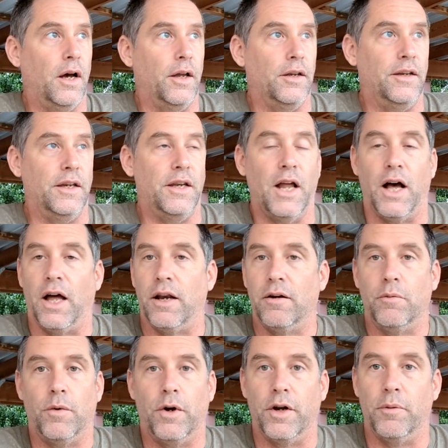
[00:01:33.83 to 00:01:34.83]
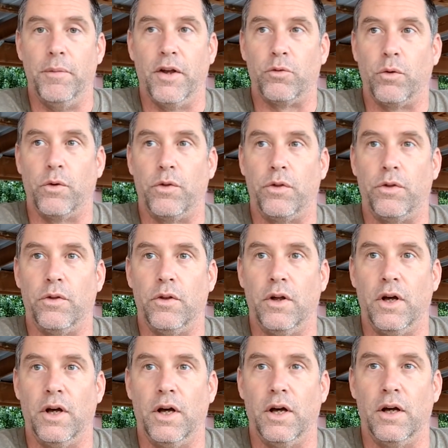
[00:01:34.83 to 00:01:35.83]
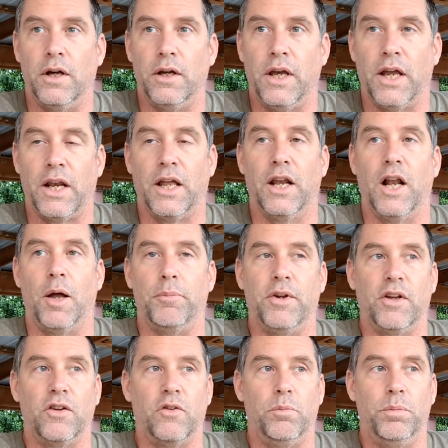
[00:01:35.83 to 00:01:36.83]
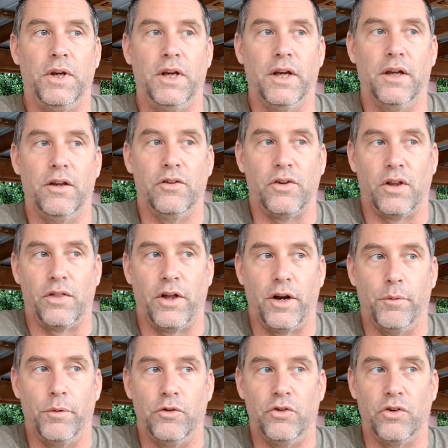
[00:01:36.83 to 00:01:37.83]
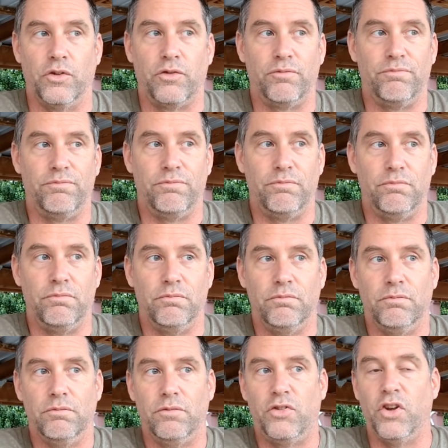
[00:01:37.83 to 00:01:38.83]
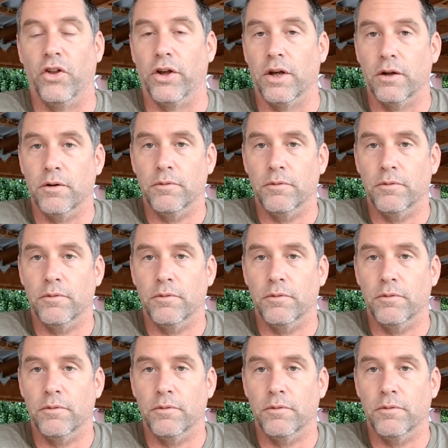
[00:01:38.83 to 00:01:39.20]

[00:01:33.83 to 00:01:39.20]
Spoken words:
Did not want to mess with handgun optics because I thought it was just silly.